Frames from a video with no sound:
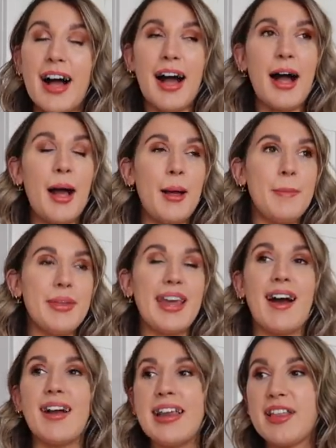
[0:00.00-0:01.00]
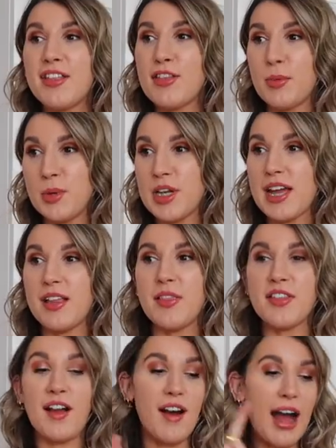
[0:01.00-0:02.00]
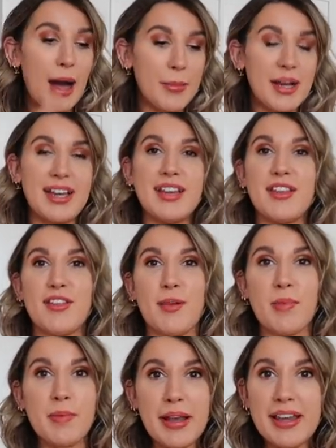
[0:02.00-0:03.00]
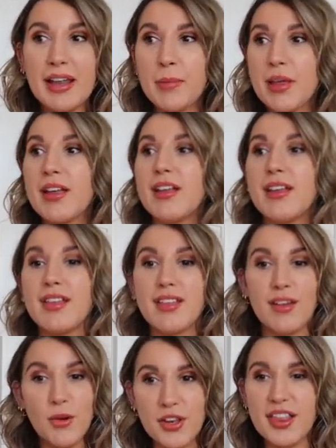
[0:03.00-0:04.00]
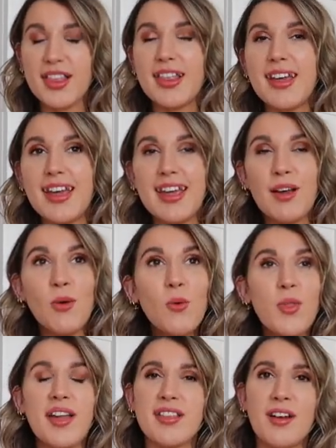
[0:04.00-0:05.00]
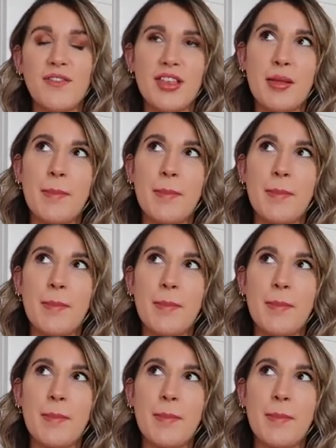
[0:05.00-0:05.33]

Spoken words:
Yeah, I need to stop checking the Zara app. I need to stop spending because honestly, all their stuff is